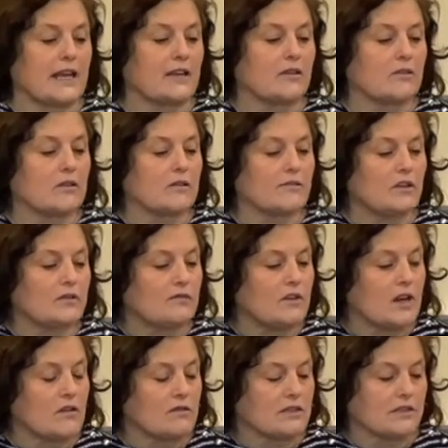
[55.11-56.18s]
I don't know if you've
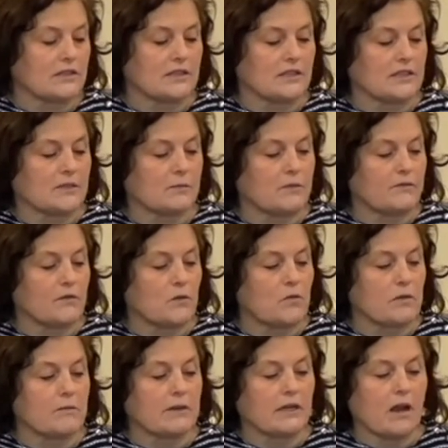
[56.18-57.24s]
noticed this
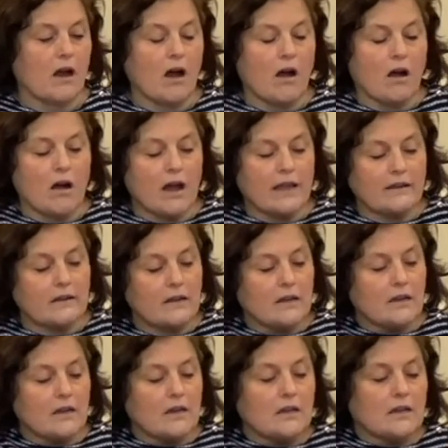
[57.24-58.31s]
before, but on
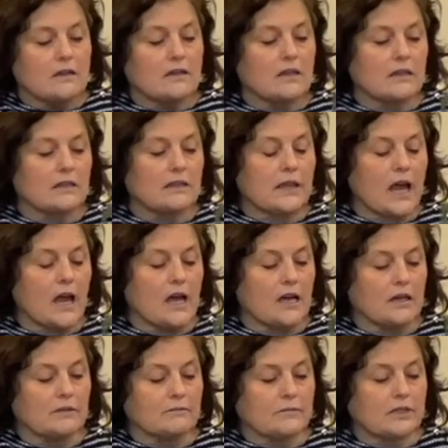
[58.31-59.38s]
the
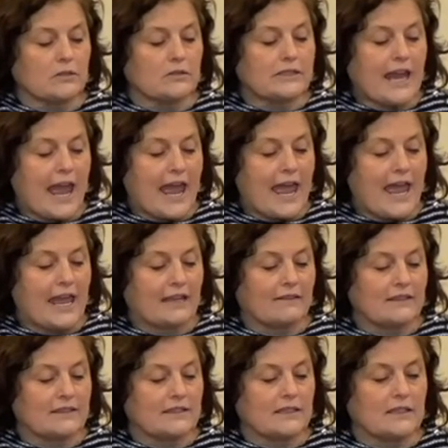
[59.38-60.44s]
little tag
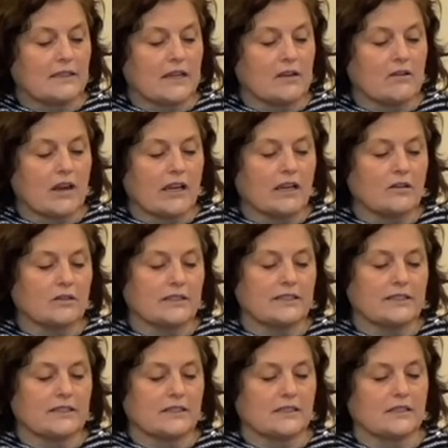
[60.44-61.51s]
that's in there, not only
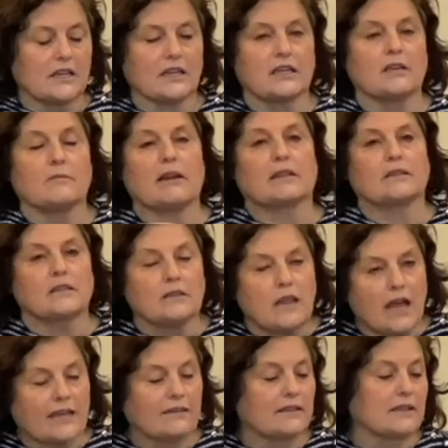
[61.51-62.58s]
does it tell you about the
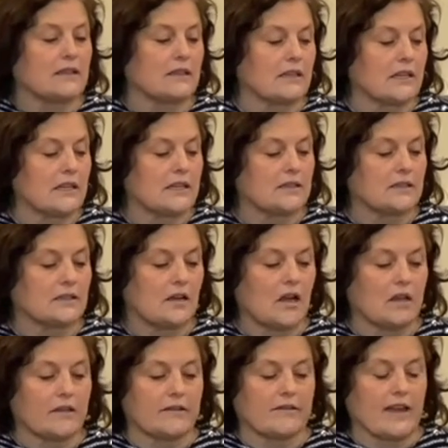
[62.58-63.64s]
light that it needs and
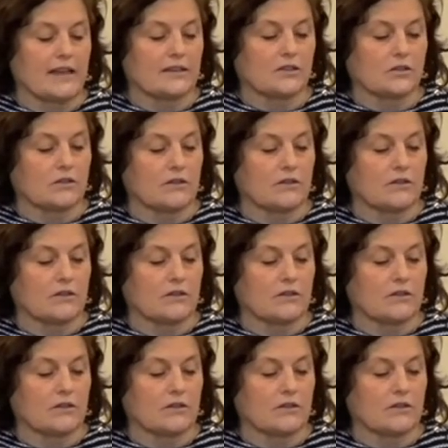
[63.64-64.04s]
all of that sort